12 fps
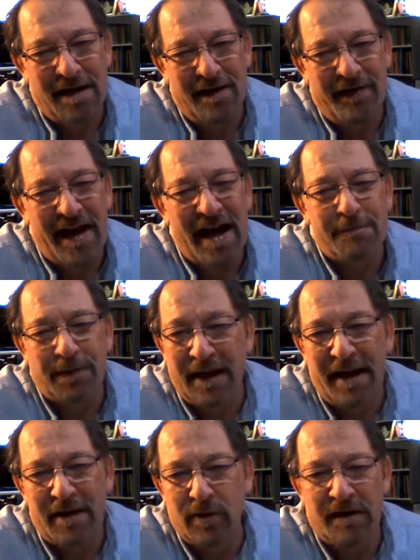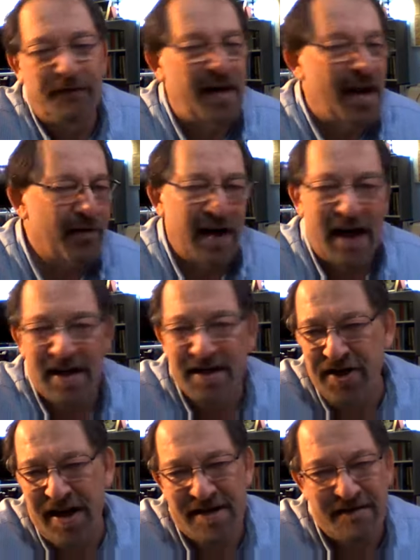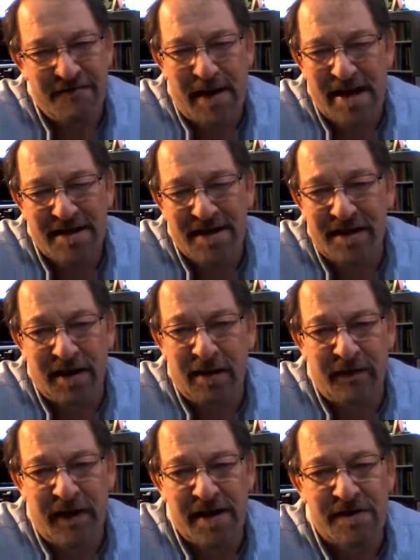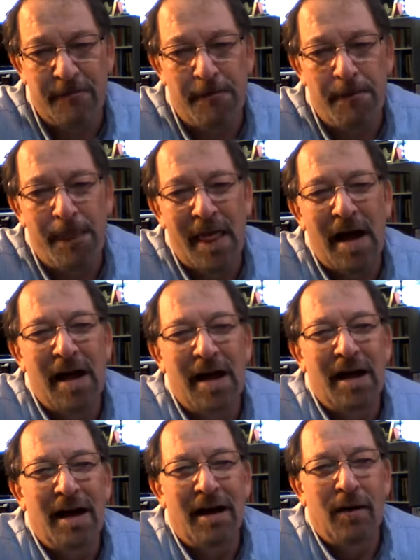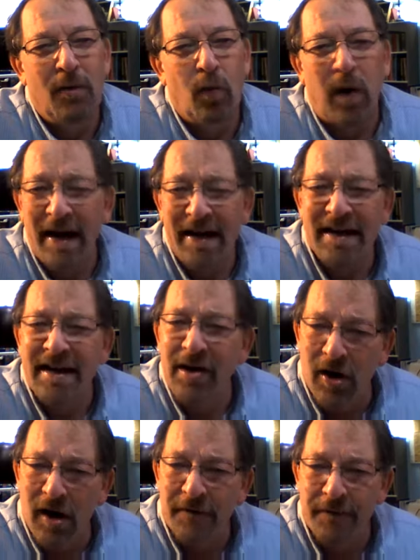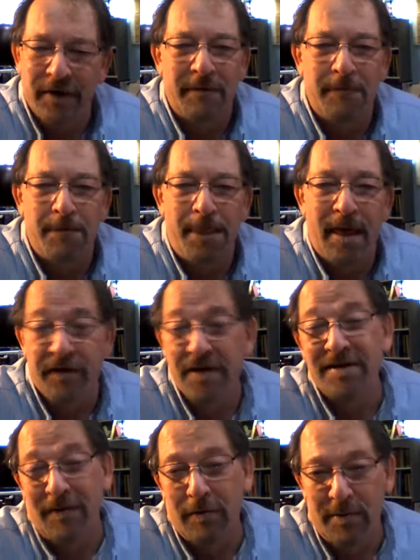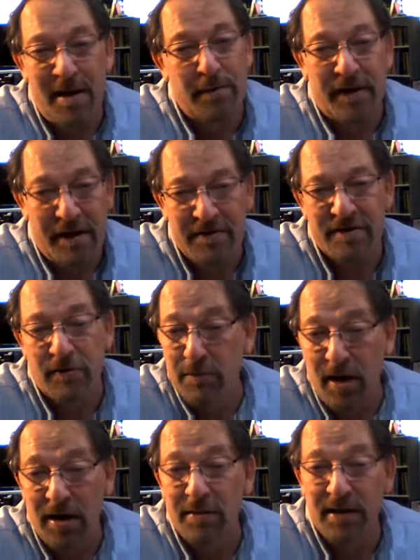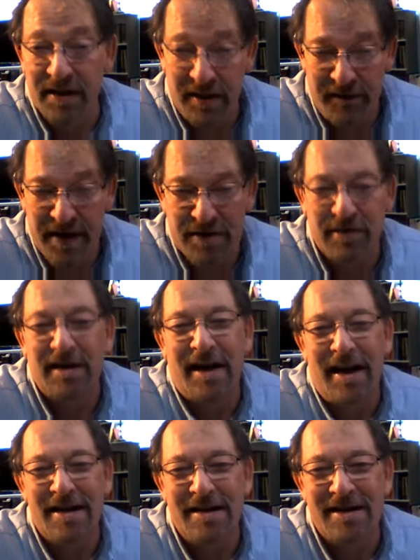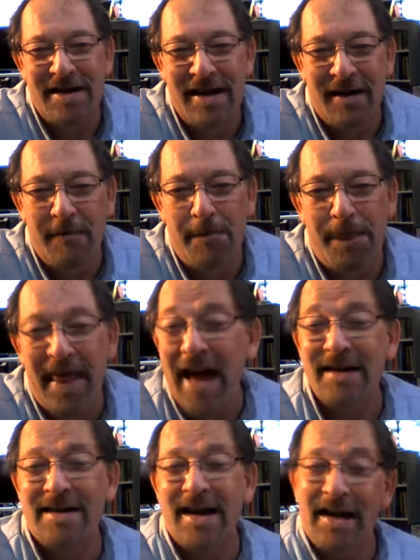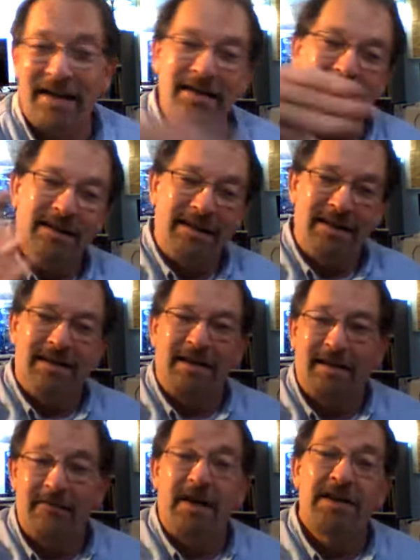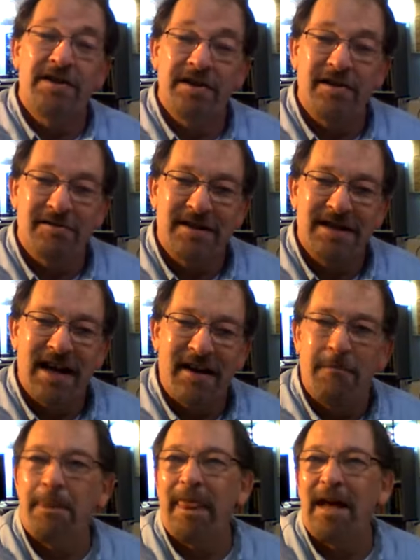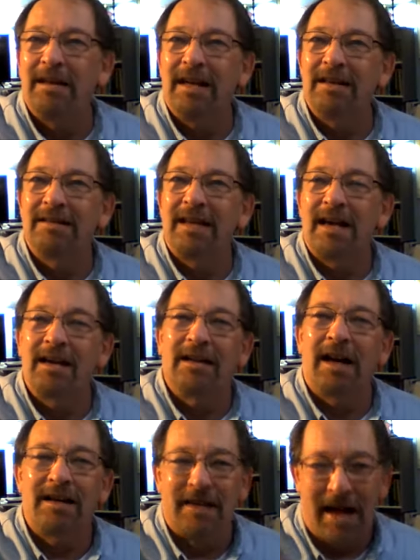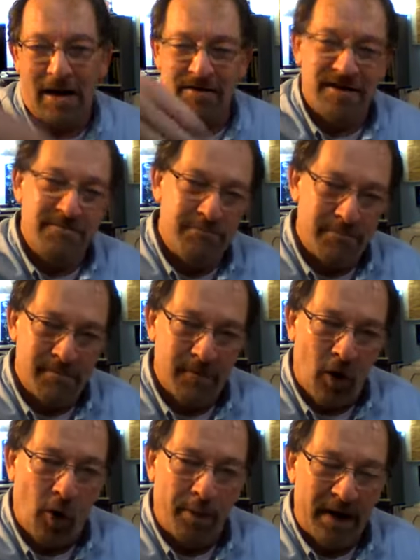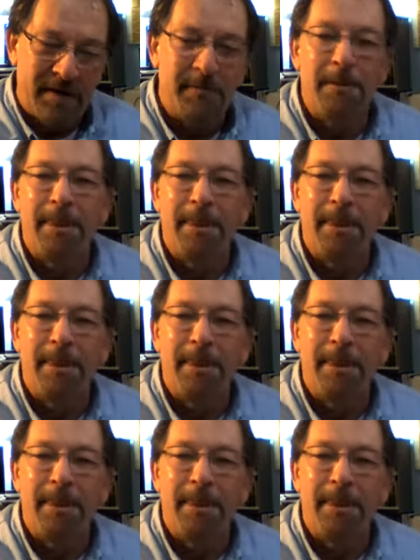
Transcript: that plan would have never had a chance of passing the convention. Why did he offer it? First of all, remember, he was a remarkable individual, and that day, the convention notes say that at 10 o'clock the House opened.